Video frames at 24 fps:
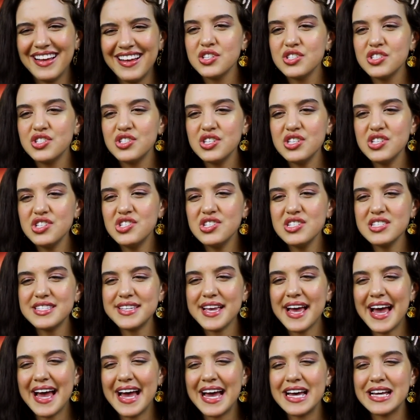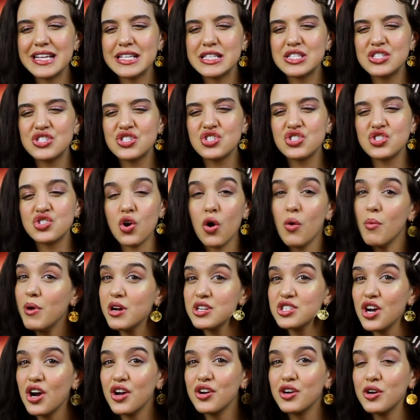She just had so
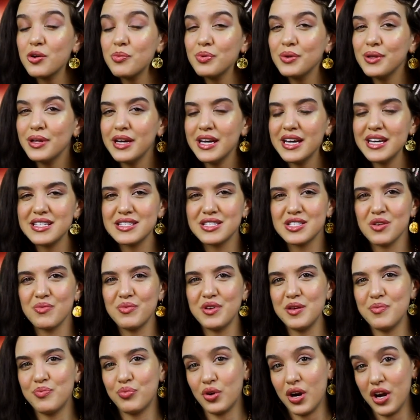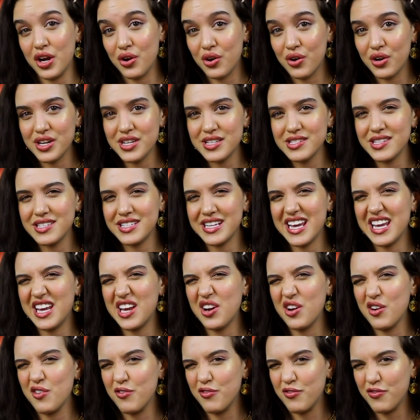much on her plate and so many priorities to take
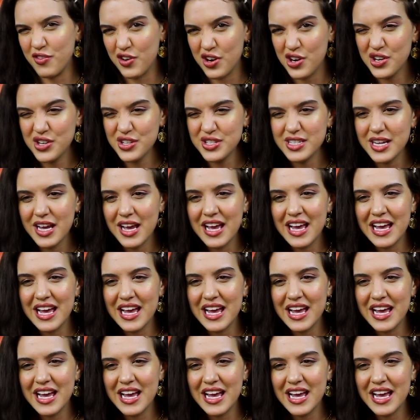care of first